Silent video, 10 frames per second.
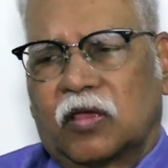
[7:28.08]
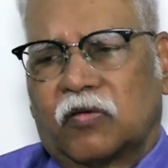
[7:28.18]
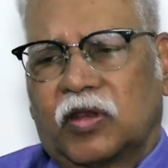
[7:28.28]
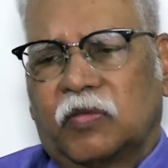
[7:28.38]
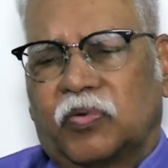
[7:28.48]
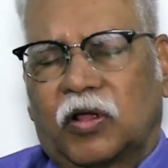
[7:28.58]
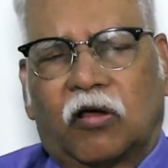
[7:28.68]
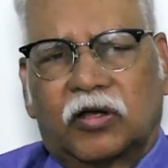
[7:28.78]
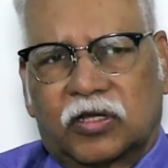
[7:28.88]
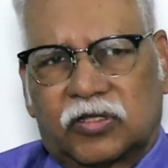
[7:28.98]
many
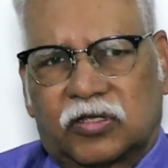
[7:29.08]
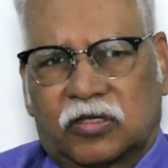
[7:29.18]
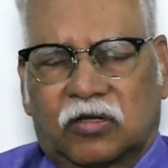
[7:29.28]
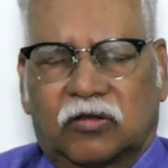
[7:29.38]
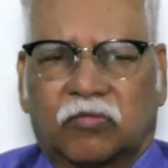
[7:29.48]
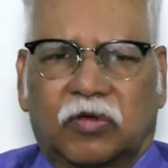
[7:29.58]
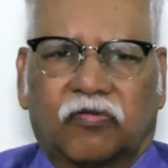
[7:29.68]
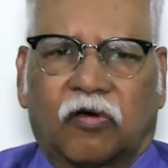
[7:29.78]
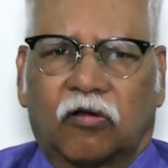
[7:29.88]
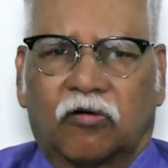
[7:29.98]
precautions to be
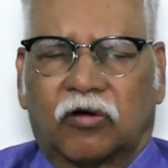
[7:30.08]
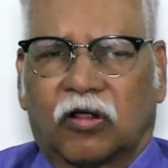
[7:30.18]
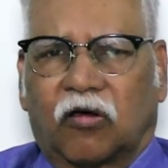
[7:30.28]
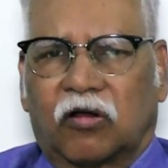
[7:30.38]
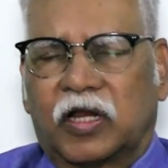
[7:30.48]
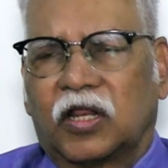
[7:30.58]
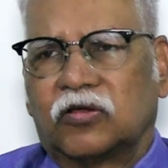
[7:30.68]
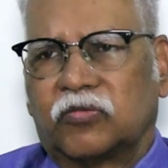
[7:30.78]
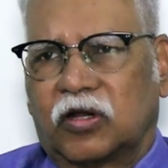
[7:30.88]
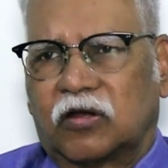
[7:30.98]
followed are already
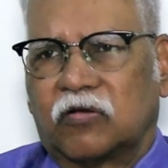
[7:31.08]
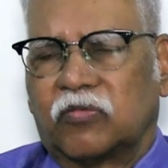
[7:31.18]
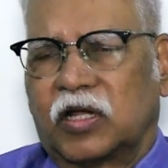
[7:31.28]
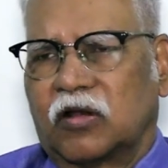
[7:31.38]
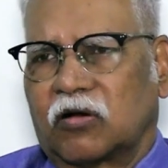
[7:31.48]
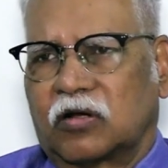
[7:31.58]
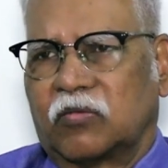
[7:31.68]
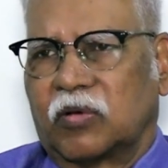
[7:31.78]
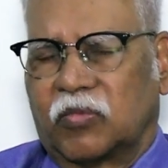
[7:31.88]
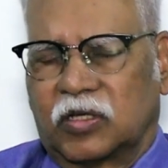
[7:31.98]
enumerated by
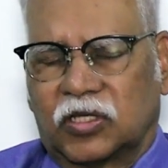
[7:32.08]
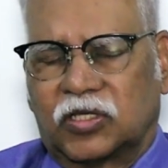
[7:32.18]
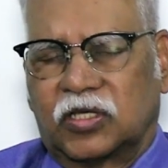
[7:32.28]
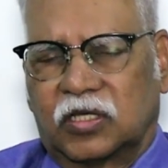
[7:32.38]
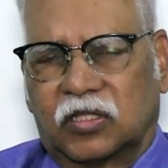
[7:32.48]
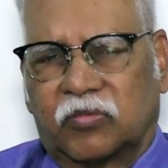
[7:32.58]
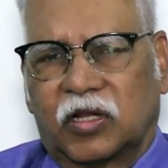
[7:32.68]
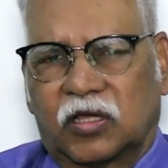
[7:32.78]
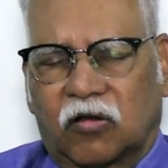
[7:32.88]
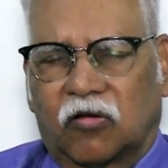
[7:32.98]
Dr. Ramajit Singh, the
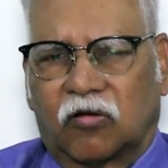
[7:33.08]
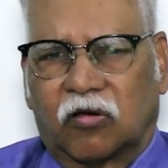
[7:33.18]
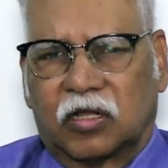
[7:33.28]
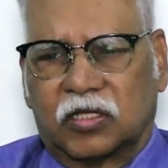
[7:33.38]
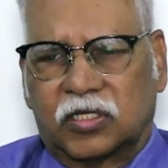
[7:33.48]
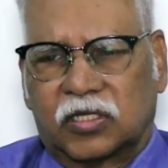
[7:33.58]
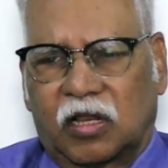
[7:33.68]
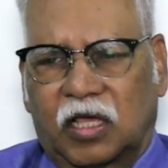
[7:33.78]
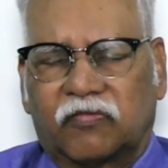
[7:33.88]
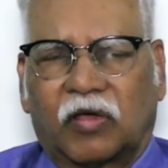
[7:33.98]
medical oncologist.
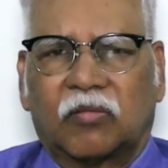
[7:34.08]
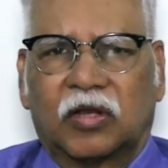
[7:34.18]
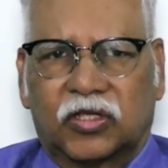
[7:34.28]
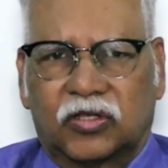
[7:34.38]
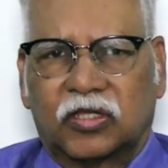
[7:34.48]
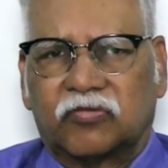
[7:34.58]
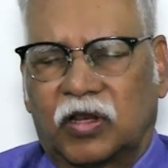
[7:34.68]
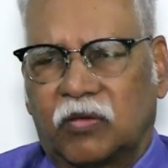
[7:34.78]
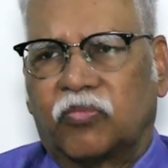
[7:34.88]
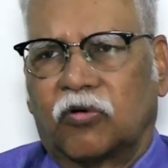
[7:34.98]
Like family history is
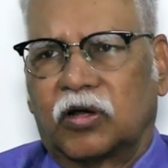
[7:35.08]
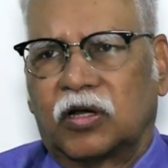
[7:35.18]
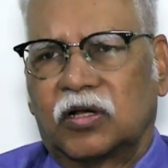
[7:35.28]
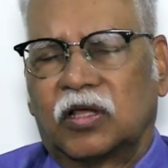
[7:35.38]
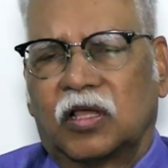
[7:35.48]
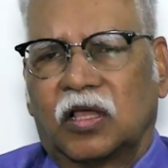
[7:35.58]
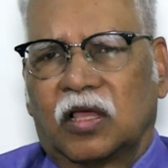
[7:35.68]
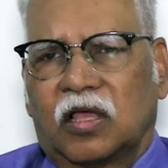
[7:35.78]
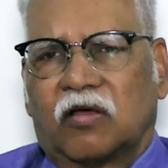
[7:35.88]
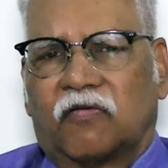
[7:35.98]
very important.
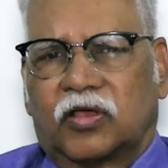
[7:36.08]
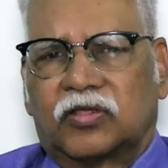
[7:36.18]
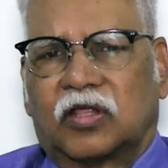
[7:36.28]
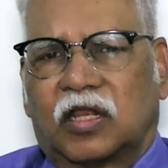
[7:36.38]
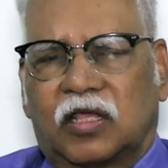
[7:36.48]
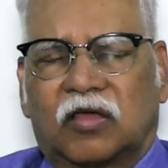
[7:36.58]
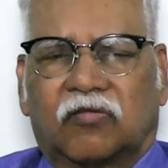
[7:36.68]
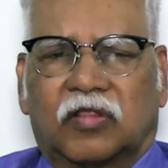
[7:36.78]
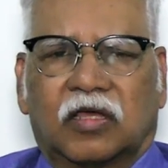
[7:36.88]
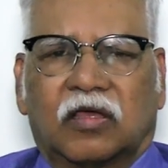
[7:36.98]
First, any
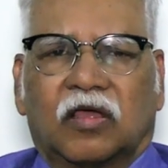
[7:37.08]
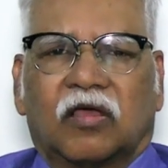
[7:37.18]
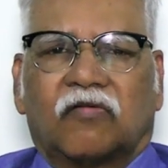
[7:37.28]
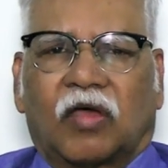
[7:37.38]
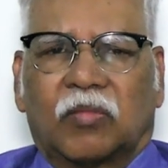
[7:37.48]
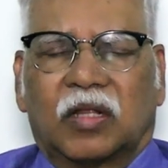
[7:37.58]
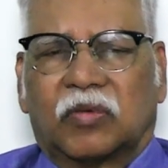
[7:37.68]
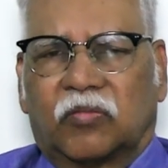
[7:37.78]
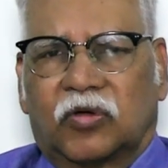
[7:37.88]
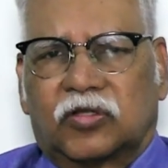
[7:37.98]
of the family
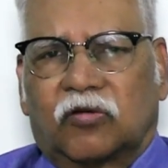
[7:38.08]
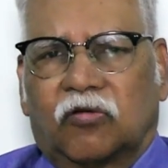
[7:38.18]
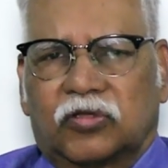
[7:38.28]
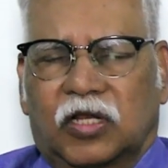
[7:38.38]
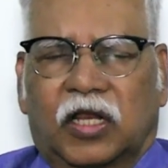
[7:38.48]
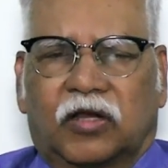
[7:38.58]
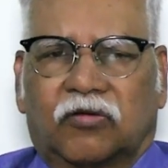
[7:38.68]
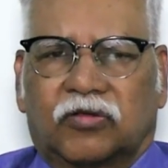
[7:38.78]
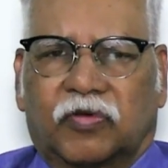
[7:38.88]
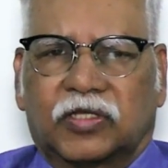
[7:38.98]
members, close
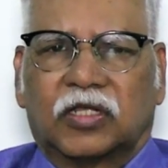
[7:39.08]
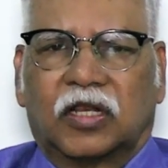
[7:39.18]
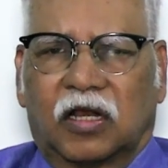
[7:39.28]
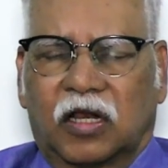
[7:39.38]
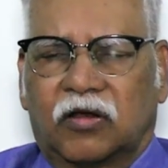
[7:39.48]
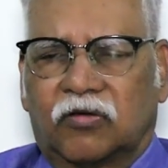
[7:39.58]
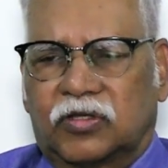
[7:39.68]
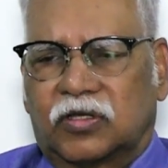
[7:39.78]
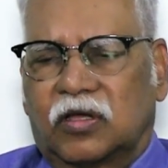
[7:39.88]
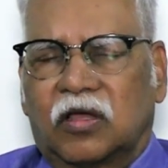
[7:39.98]
relatives, first degree
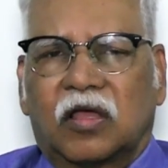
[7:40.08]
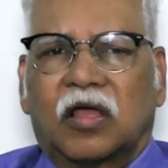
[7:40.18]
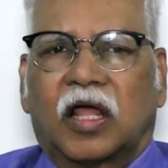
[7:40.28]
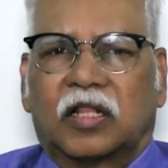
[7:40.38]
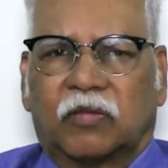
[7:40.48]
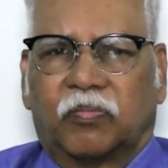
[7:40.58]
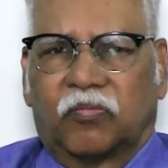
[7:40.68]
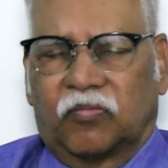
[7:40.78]
relatives, and the